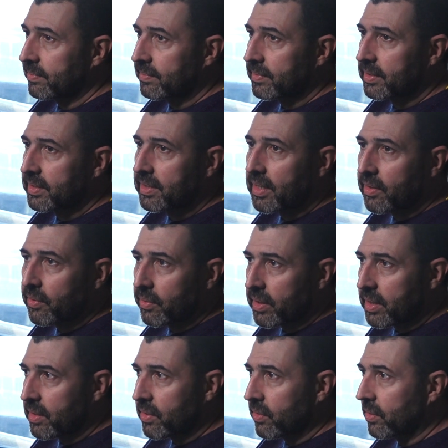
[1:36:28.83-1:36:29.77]

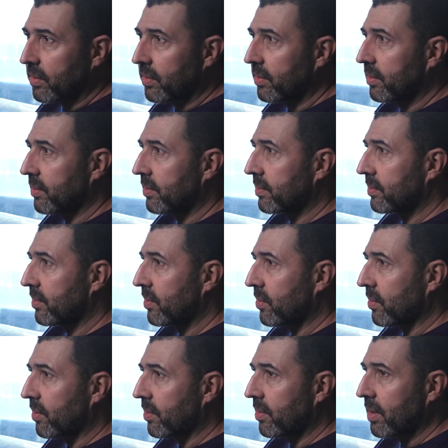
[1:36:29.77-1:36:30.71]
Siri or
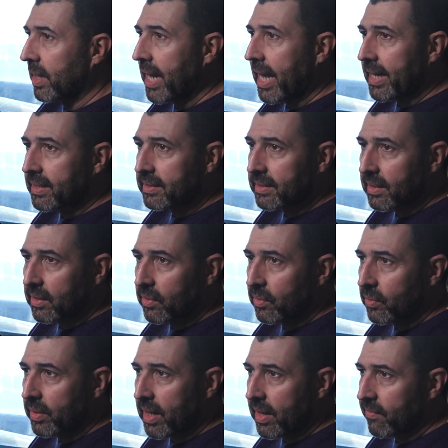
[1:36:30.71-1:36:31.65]
Alexa or
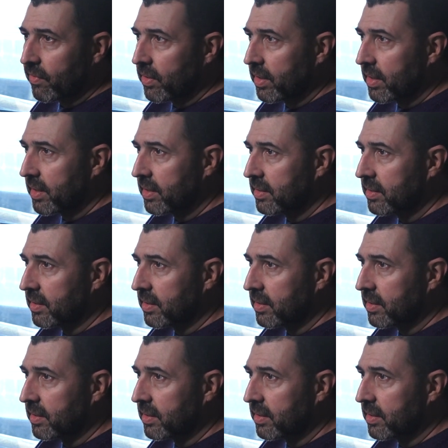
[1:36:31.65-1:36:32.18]
whatever it is,